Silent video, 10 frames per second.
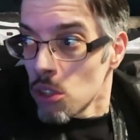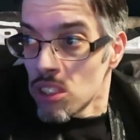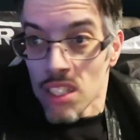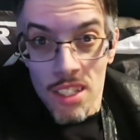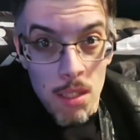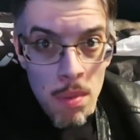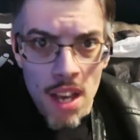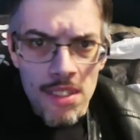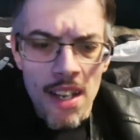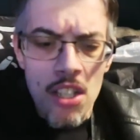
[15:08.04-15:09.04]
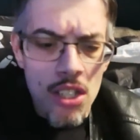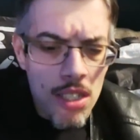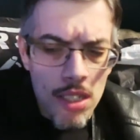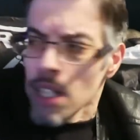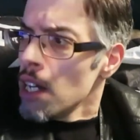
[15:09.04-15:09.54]
to go see at the
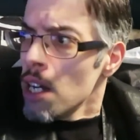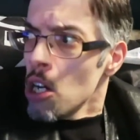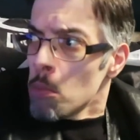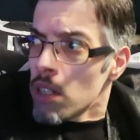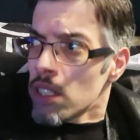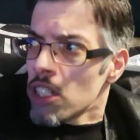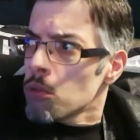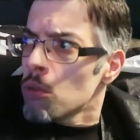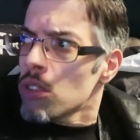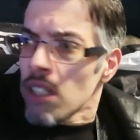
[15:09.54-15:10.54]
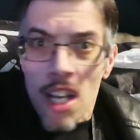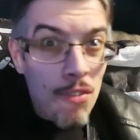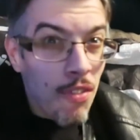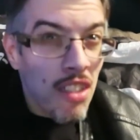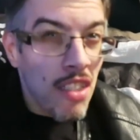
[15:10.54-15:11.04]
Pantages. But this one was a lot
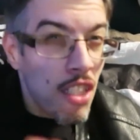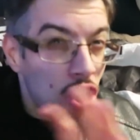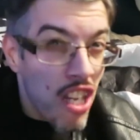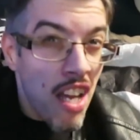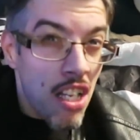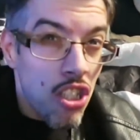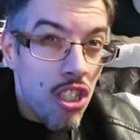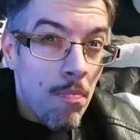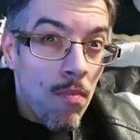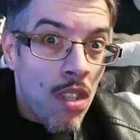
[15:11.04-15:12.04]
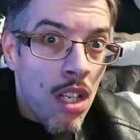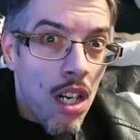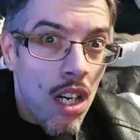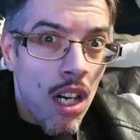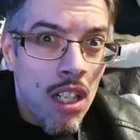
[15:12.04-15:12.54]
of fun. They did change
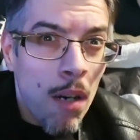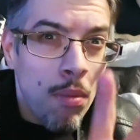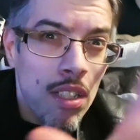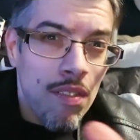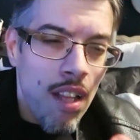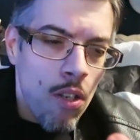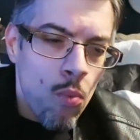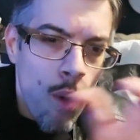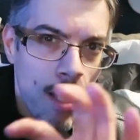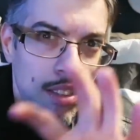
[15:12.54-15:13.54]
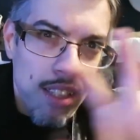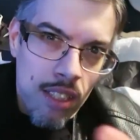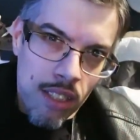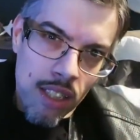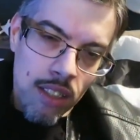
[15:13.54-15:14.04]
uh, a couple of like ways they
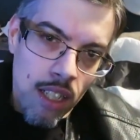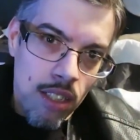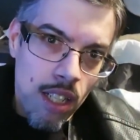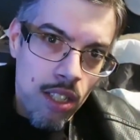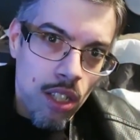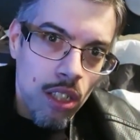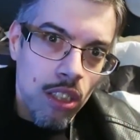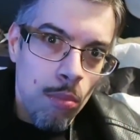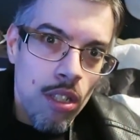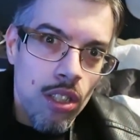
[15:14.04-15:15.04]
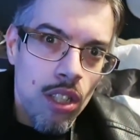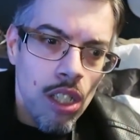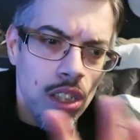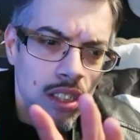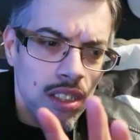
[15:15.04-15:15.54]
they they sung some of the
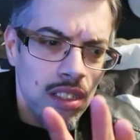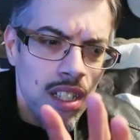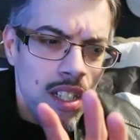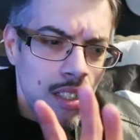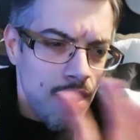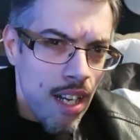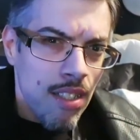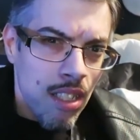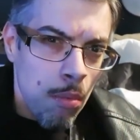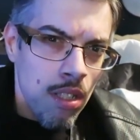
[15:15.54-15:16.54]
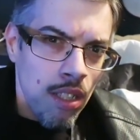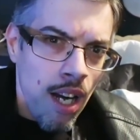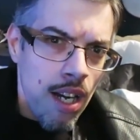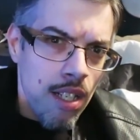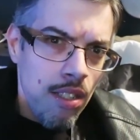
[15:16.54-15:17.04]
songs and said some of the
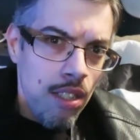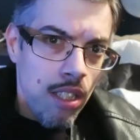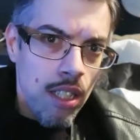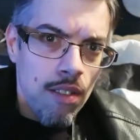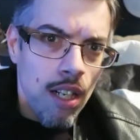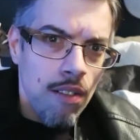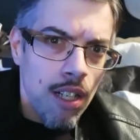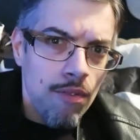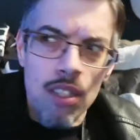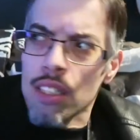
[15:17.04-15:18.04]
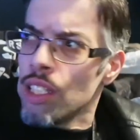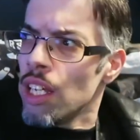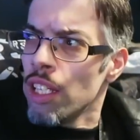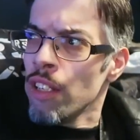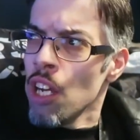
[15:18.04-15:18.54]
lines of, of, of this
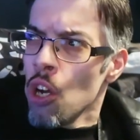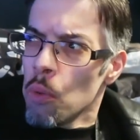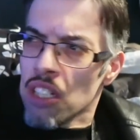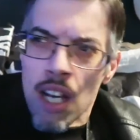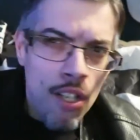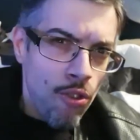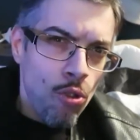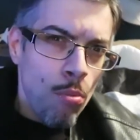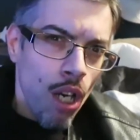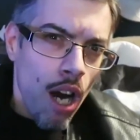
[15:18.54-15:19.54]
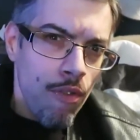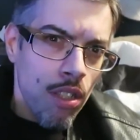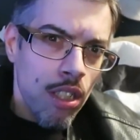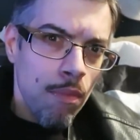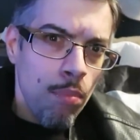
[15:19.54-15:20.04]
thing, which kind of threw me off at
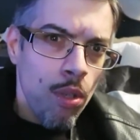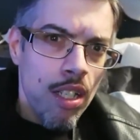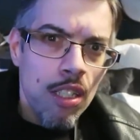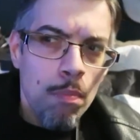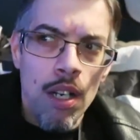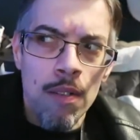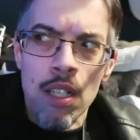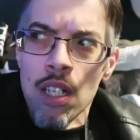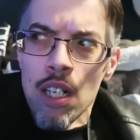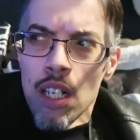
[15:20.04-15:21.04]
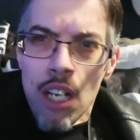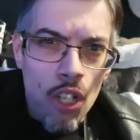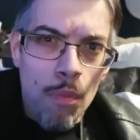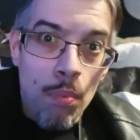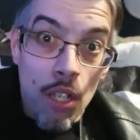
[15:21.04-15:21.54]
some points, but
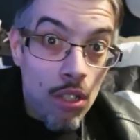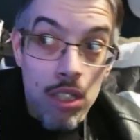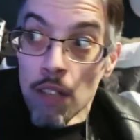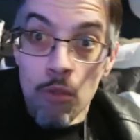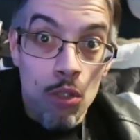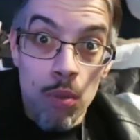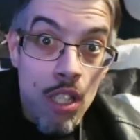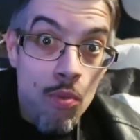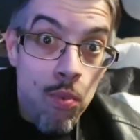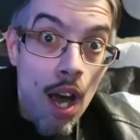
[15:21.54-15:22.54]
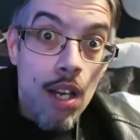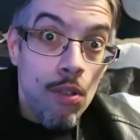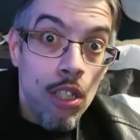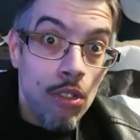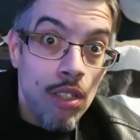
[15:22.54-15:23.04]
other other stuff was really right,
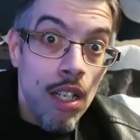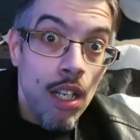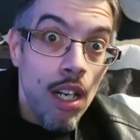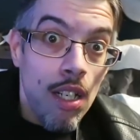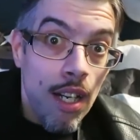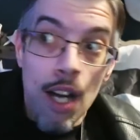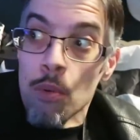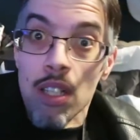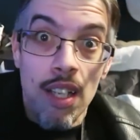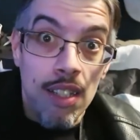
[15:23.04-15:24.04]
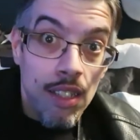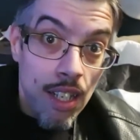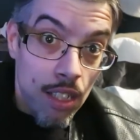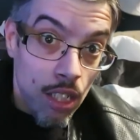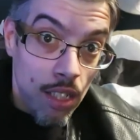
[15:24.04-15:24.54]
you know, dead on. Like I really liked the
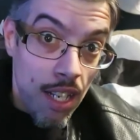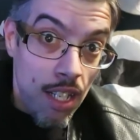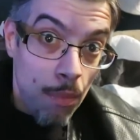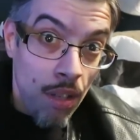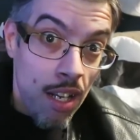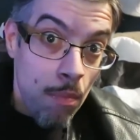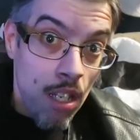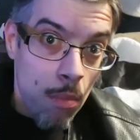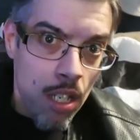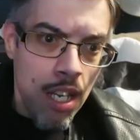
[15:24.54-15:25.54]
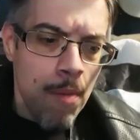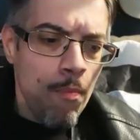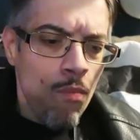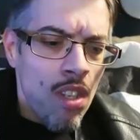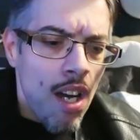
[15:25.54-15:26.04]
la- the lady that played Mimi.
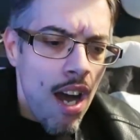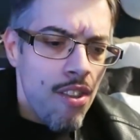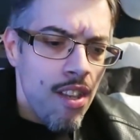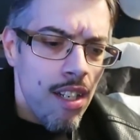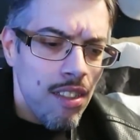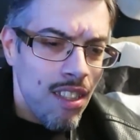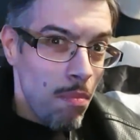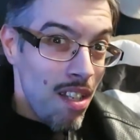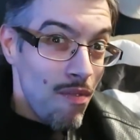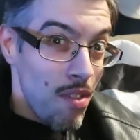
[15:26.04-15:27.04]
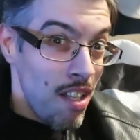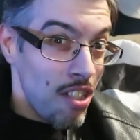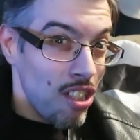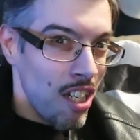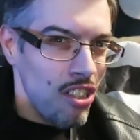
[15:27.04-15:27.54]
I think to me
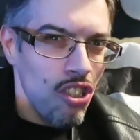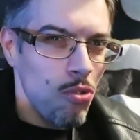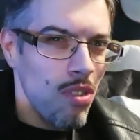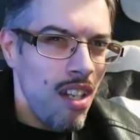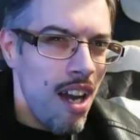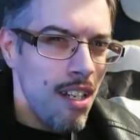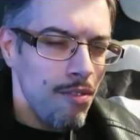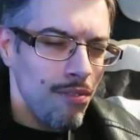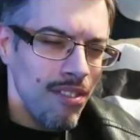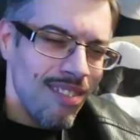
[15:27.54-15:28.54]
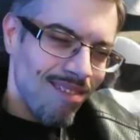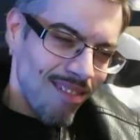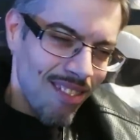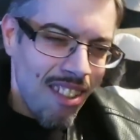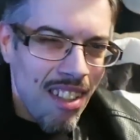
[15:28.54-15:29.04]
Vanessa Hudgens was kind of,
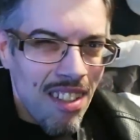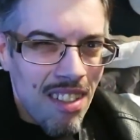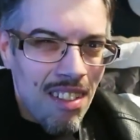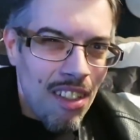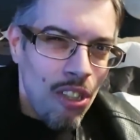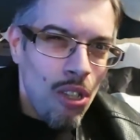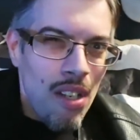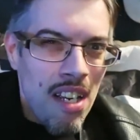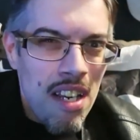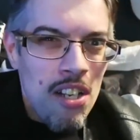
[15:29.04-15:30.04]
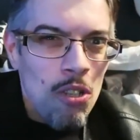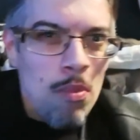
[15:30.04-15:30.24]
you know, hit hit